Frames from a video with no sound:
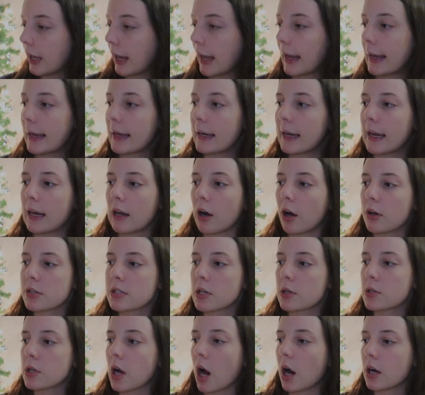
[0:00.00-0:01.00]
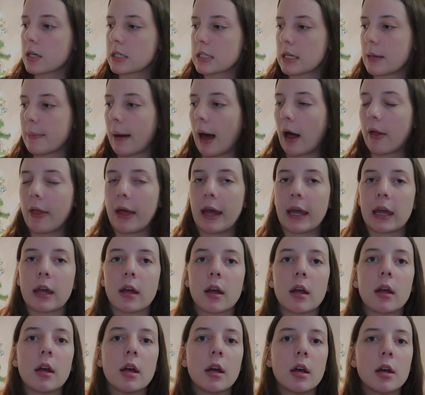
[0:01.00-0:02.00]
And it also talks about
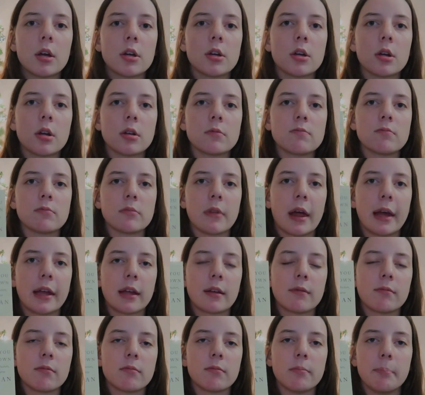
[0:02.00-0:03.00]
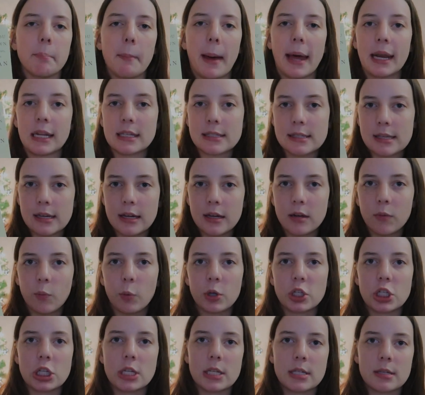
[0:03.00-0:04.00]
like medicine,
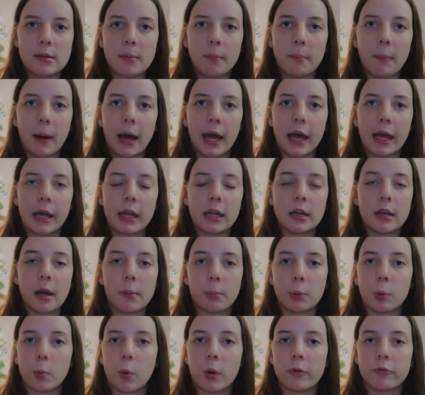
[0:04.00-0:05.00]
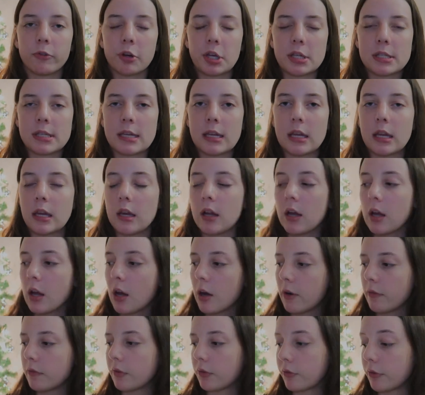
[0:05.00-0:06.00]
which is my number one reason
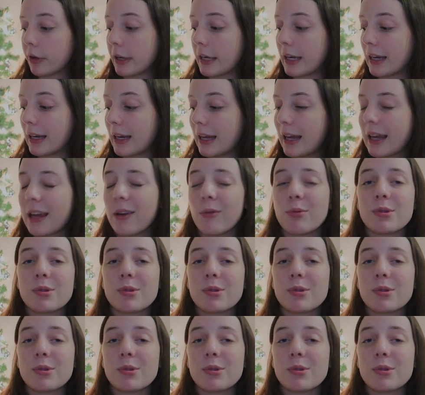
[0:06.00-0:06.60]
for reading it.